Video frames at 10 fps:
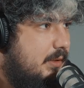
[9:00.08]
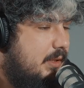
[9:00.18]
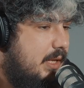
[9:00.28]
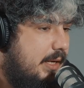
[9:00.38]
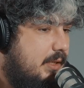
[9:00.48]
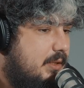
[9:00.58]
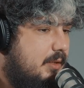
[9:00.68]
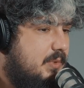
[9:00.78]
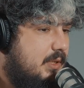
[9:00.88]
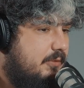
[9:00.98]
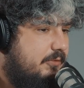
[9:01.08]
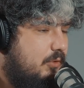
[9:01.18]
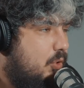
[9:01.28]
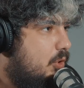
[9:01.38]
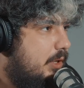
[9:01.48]
like in terms of
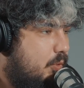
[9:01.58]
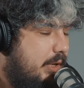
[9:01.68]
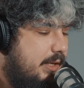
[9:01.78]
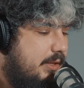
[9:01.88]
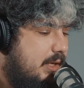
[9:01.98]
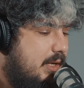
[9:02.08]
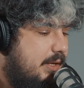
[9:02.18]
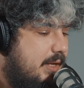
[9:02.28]
lore or anything like